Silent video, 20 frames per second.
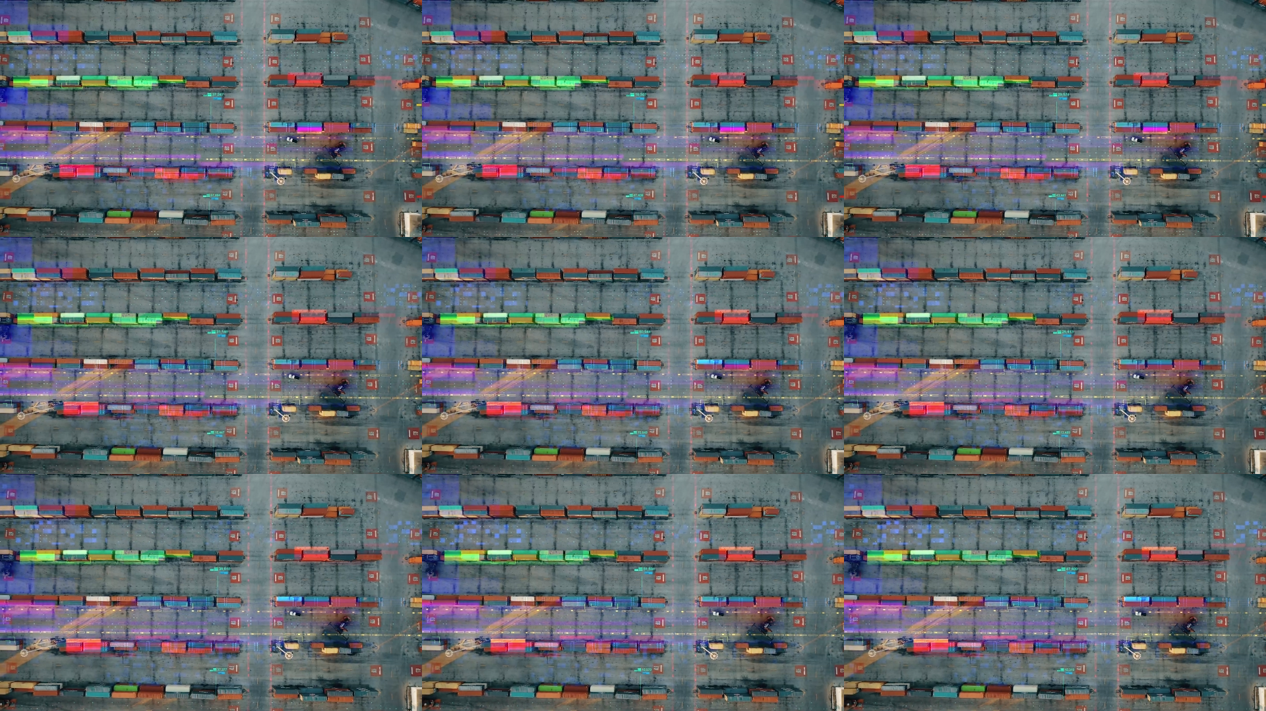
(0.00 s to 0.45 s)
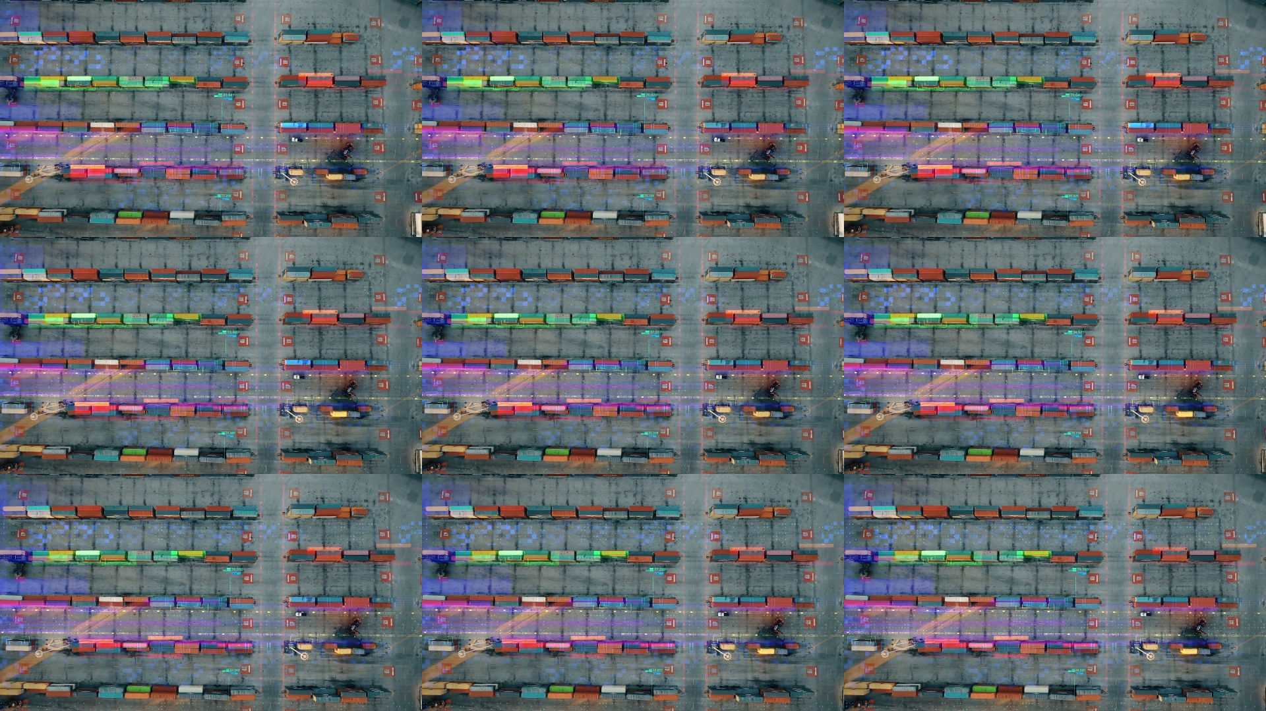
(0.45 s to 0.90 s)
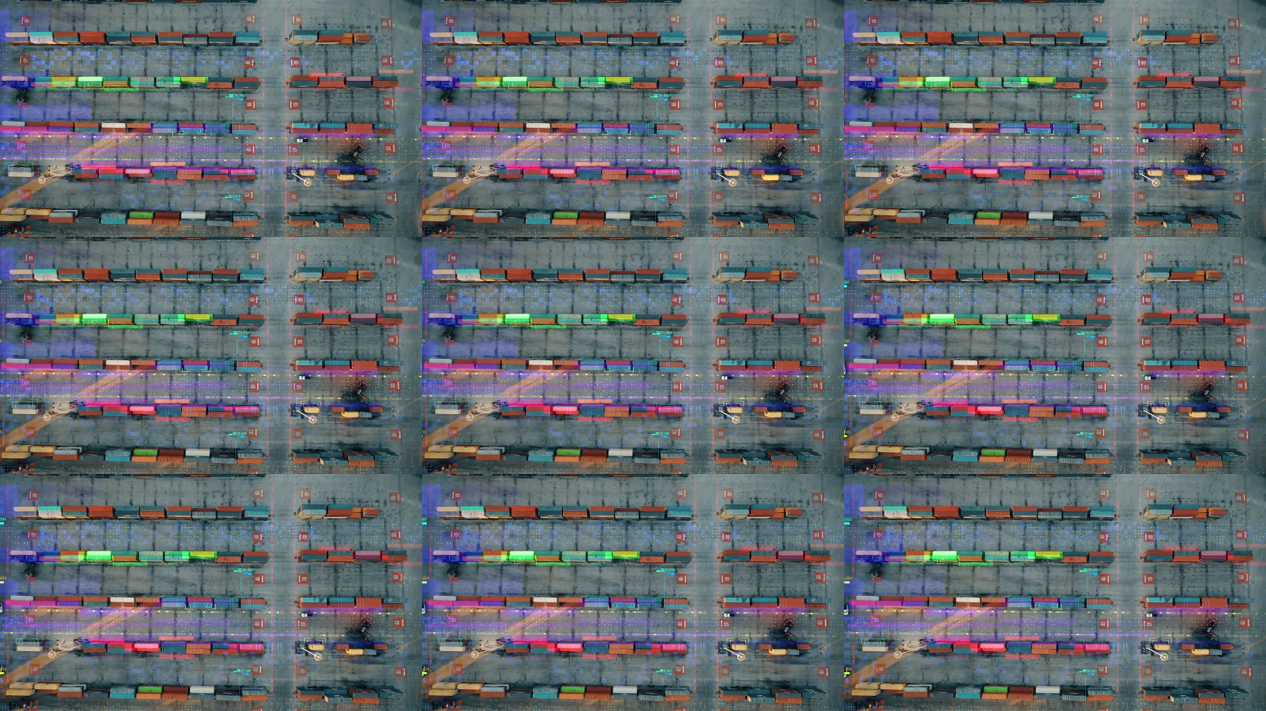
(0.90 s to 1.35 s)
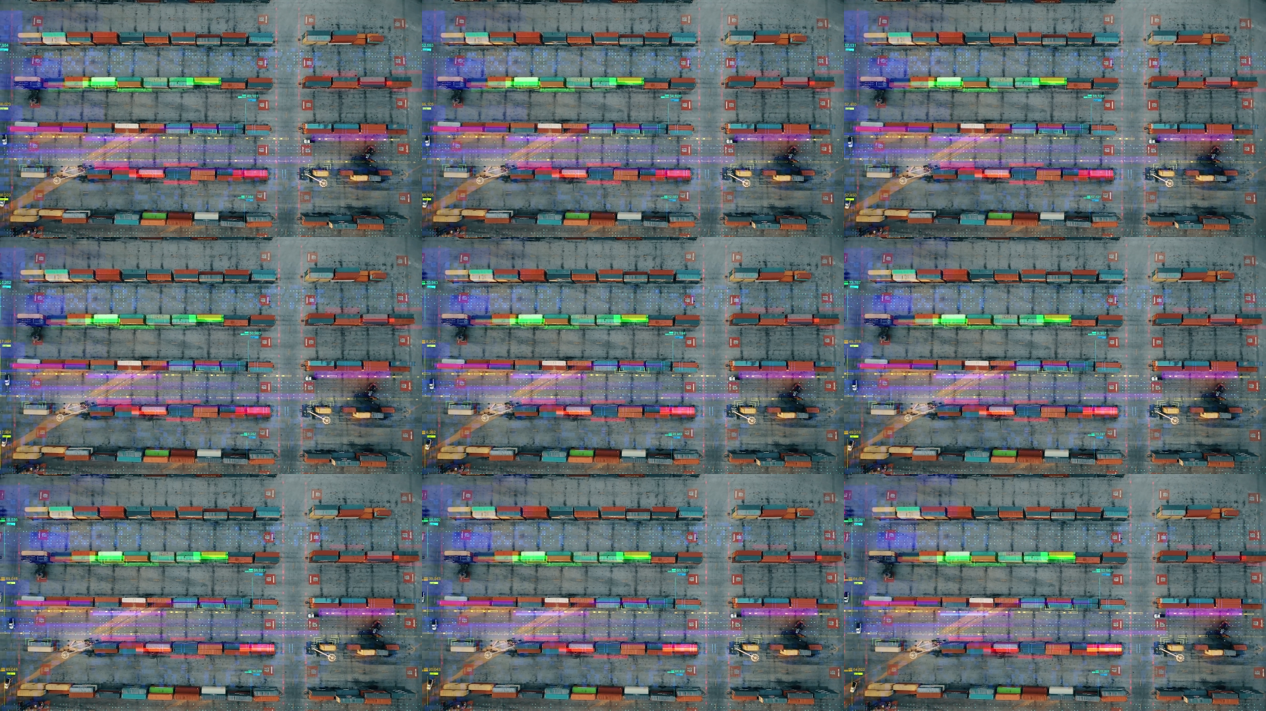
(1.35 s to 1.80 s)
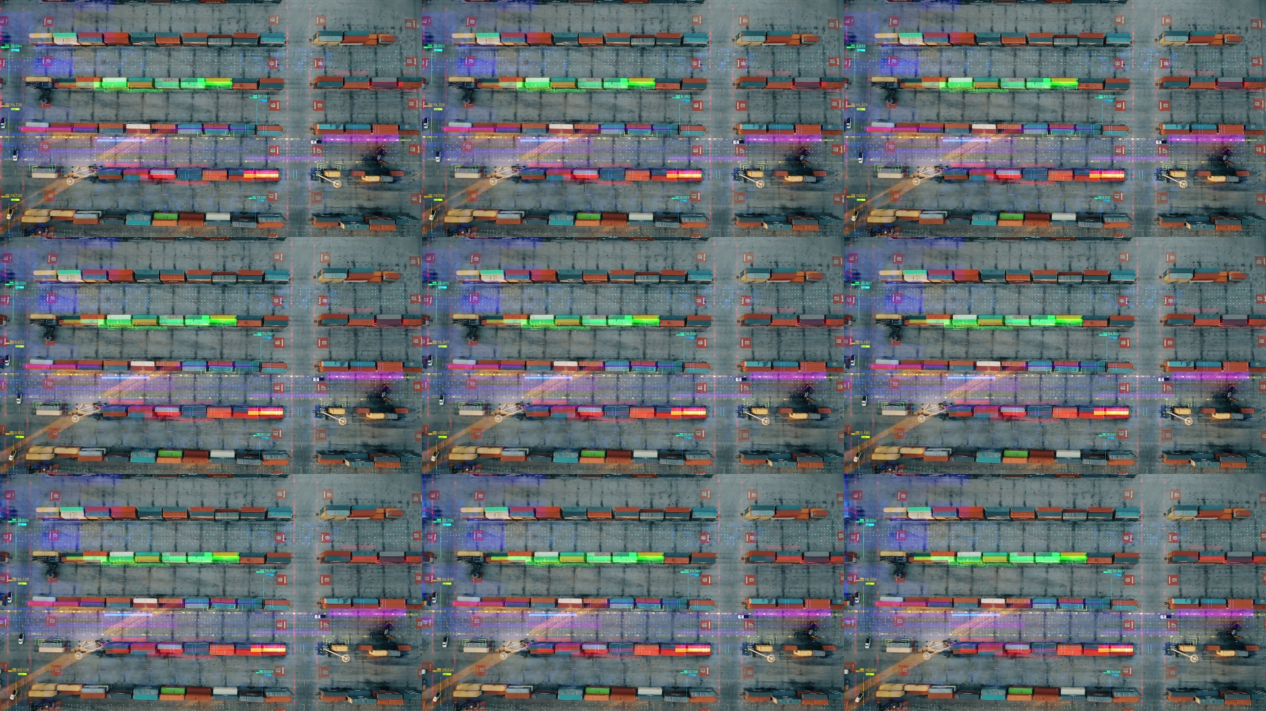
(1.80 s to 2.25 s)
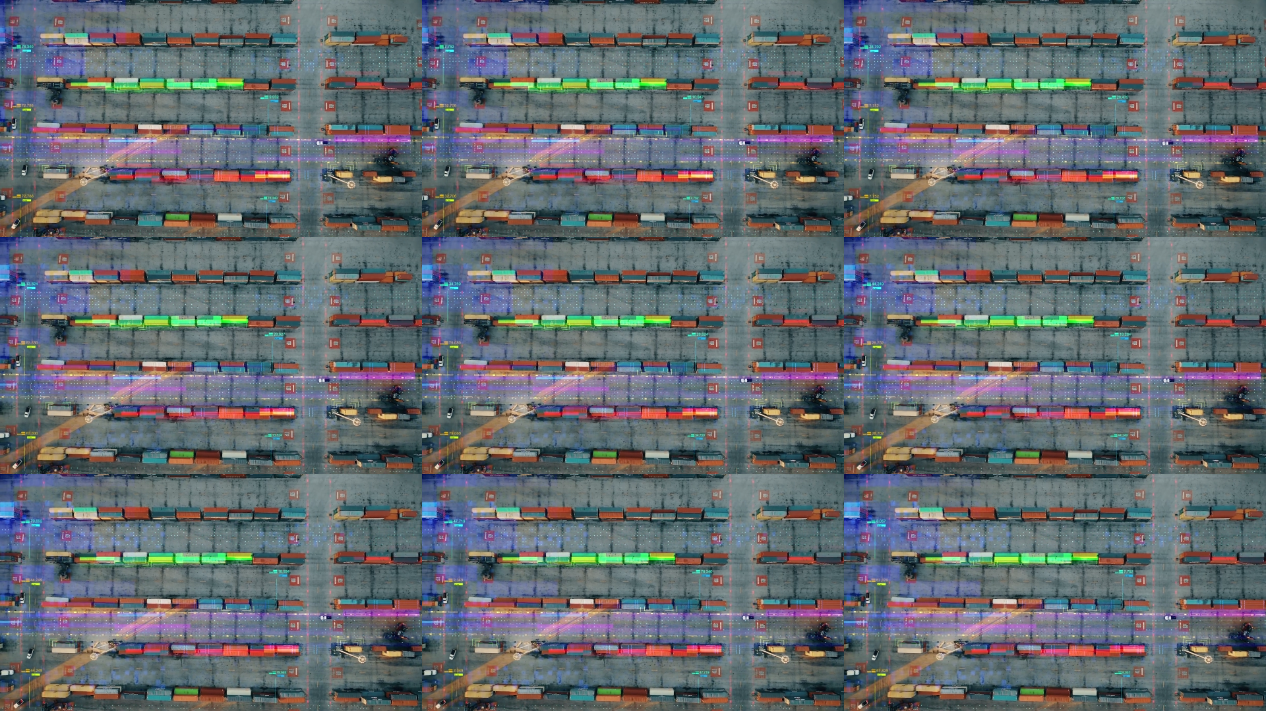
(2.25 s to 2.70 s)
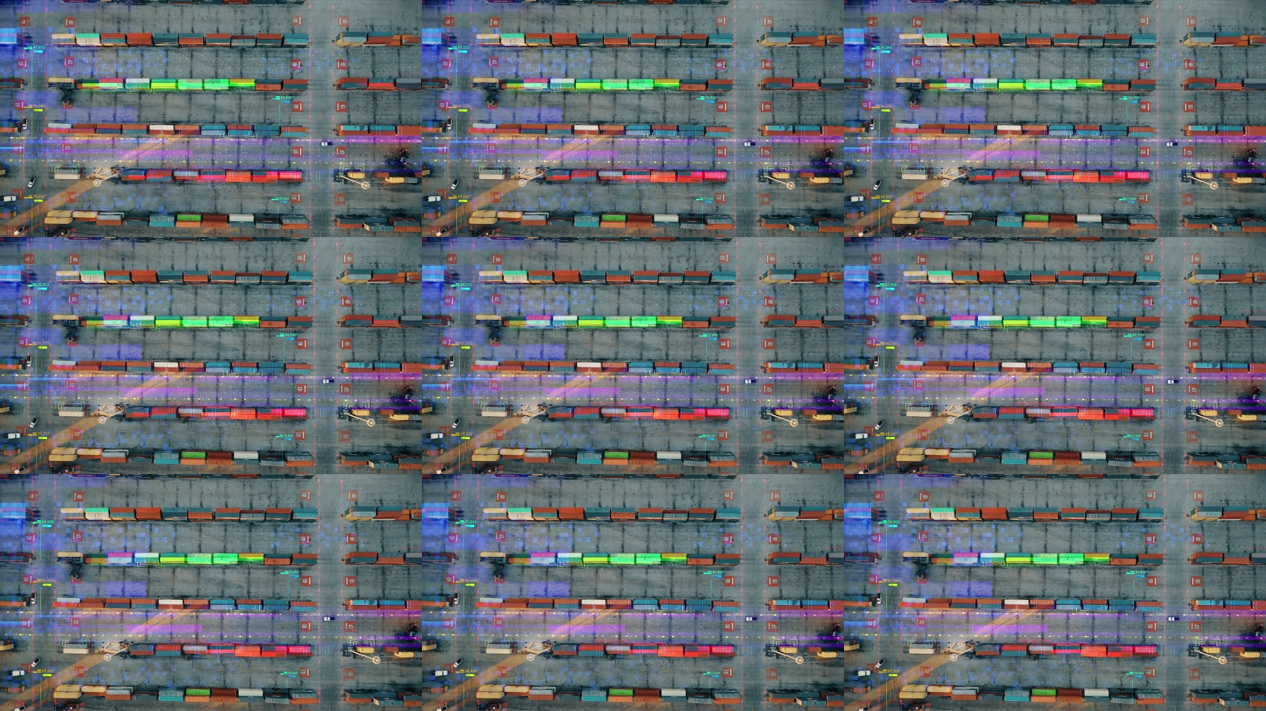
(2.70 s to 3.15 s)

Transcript: [unreadable: no face in view]